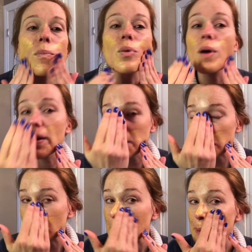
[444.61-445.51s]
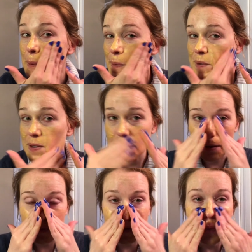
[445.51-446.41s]
brushes.
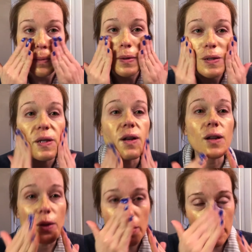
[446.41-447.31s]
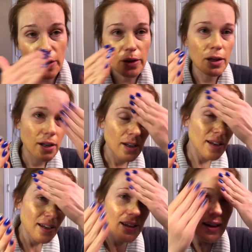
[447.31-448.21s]
They're very particular.
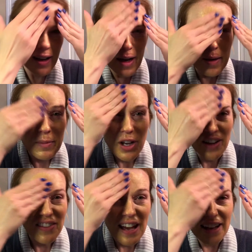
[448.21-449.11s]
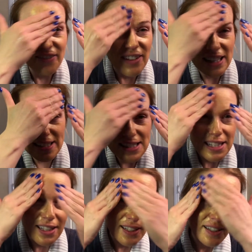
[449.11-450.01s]
I'm not that
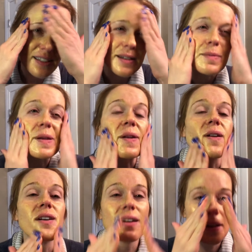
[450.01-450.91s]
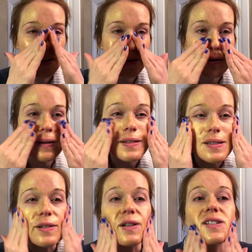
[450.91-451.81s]
fancy. I mean,
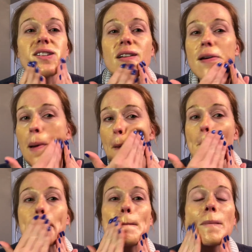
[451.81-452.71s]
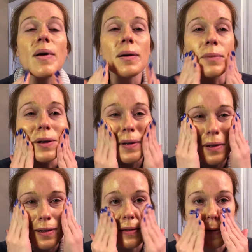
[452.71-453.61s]
seriously,
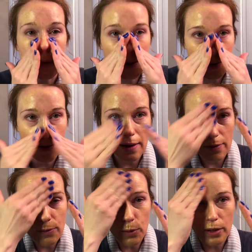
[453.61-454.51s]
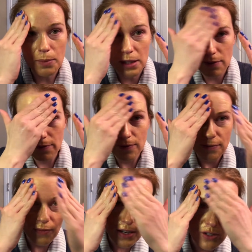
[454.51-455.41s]
this is like a 40-minute
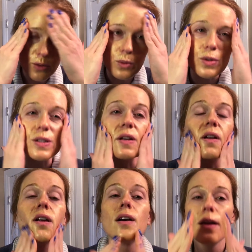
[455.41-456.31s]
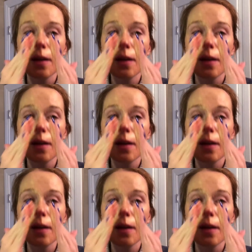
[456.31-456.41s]
facial routine.